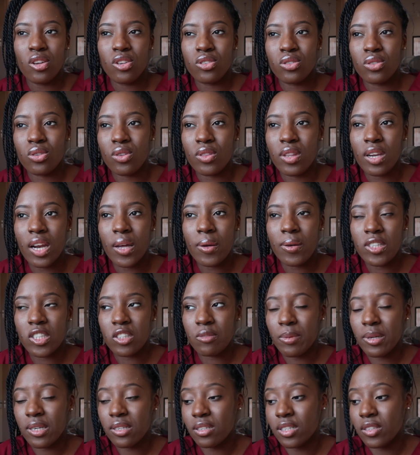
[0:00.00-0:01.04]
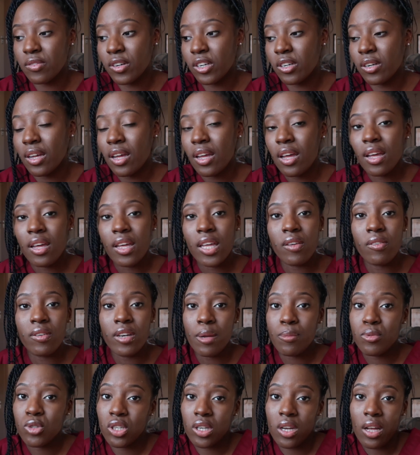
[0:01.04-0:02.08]
so the language of medicine is very
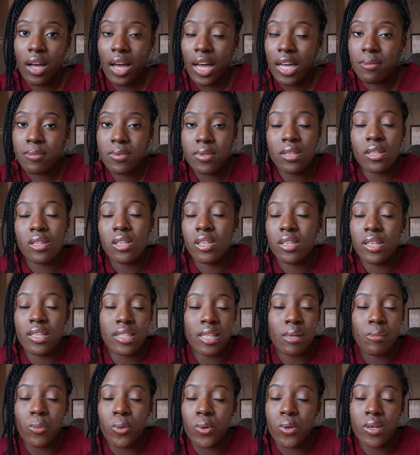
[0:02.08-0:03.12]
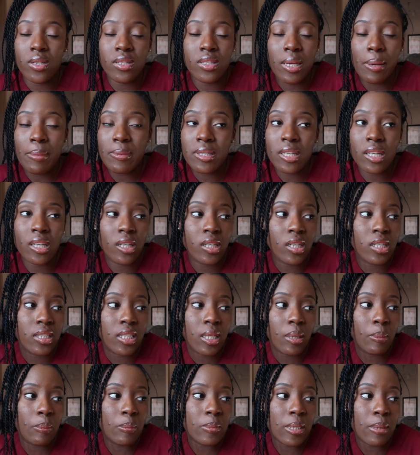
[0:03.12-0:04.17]
even up to now i am still learning some words i'm still learning
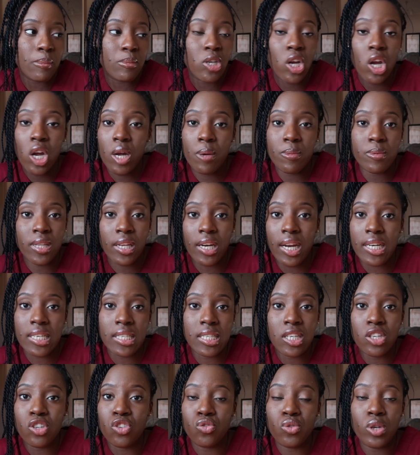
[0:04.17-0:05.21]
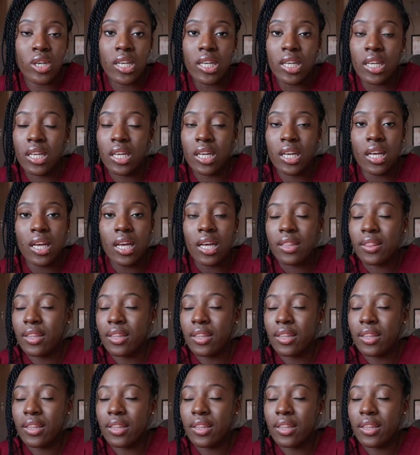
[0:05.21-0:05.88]
some some terms that i didn't really